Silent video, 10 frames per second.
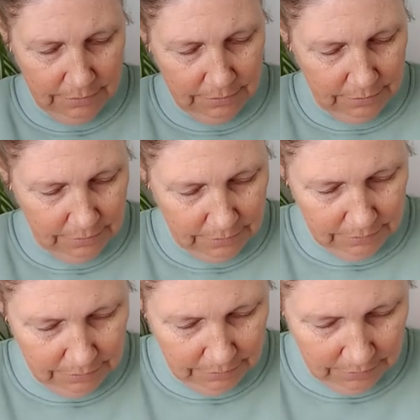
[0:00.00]

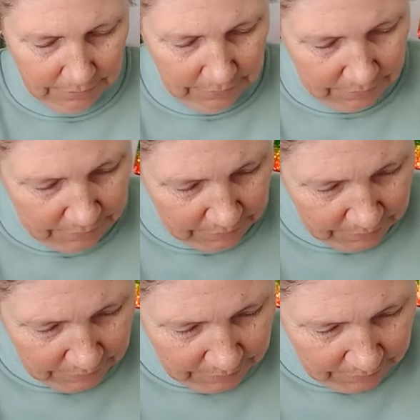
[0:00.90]

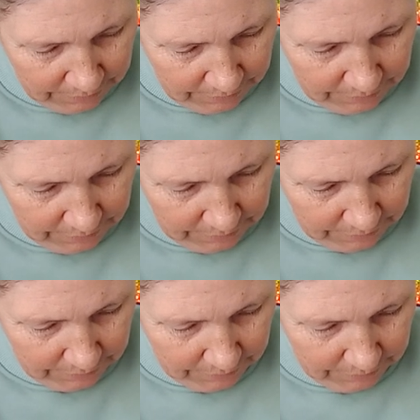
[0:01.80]

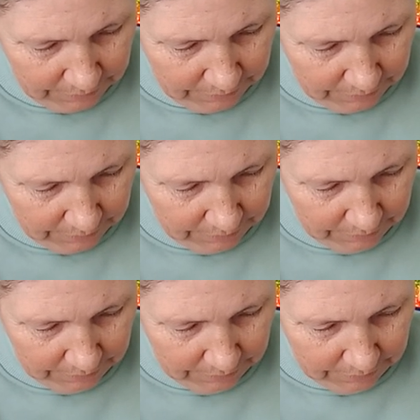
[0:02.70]

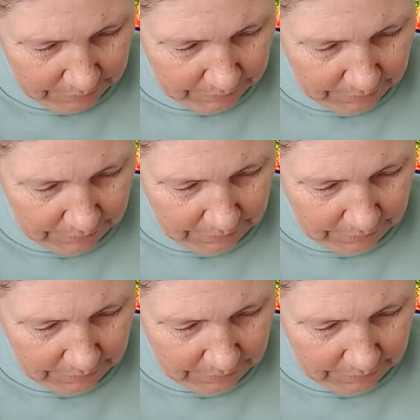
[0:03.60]
Nothing is said.